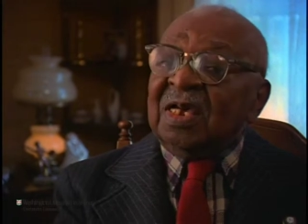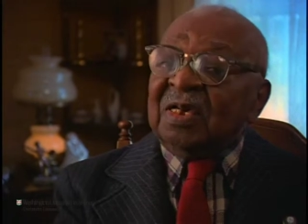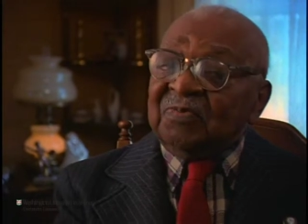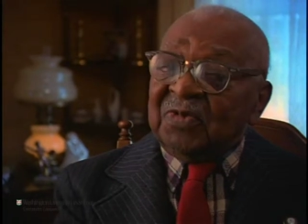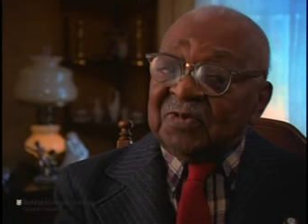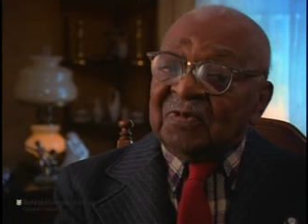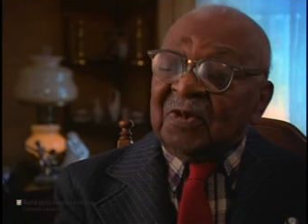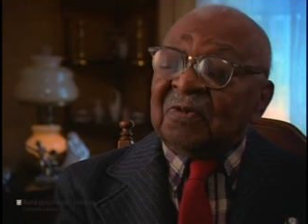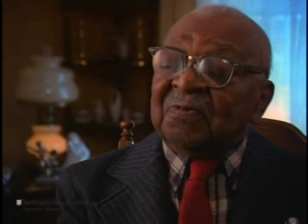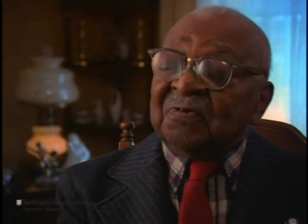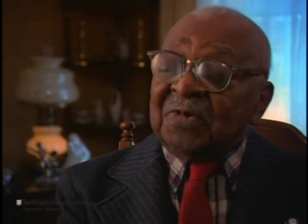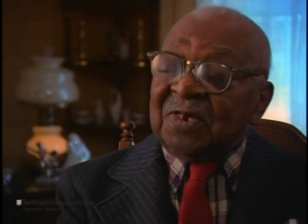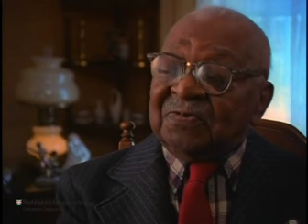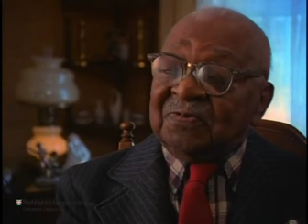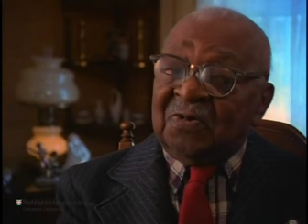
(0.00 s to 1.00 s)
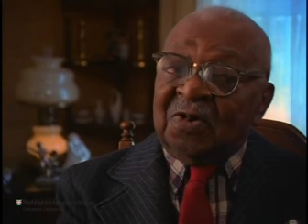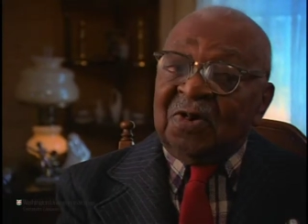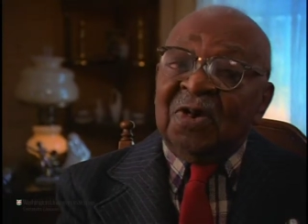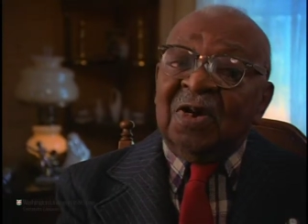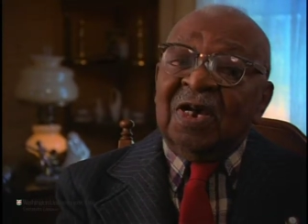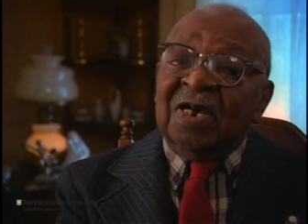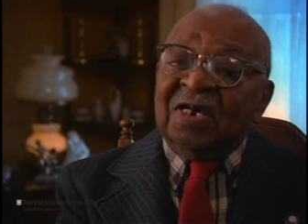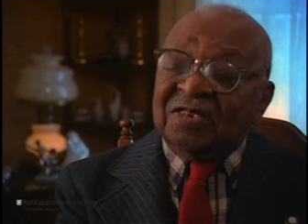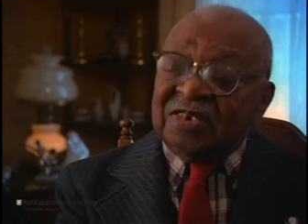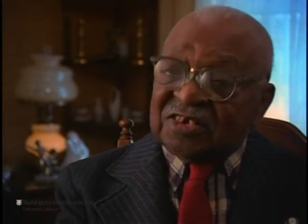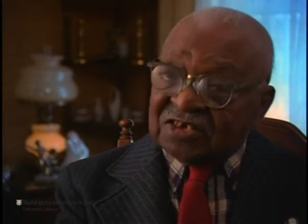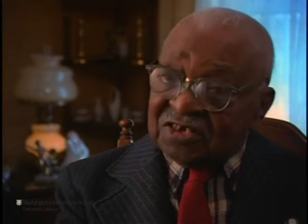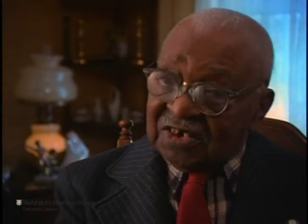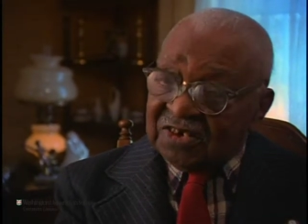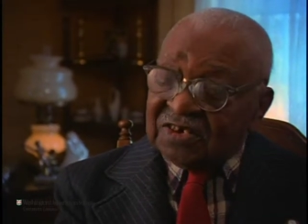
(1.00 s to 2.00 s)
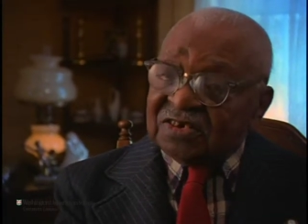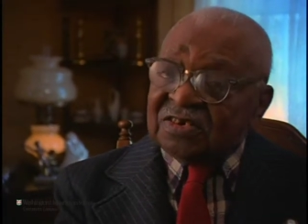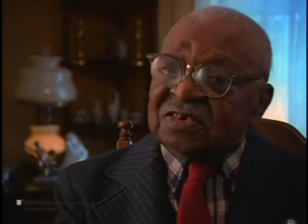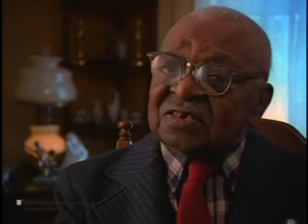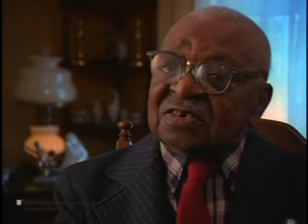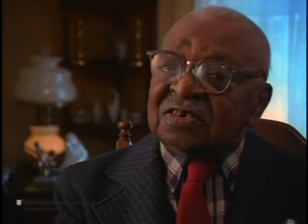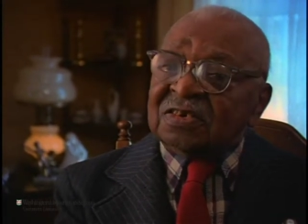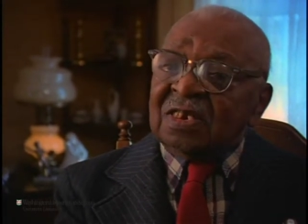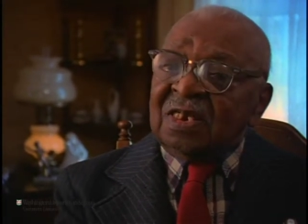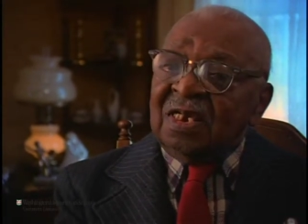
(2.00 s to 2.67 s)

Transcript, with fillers: but for, but for the citizens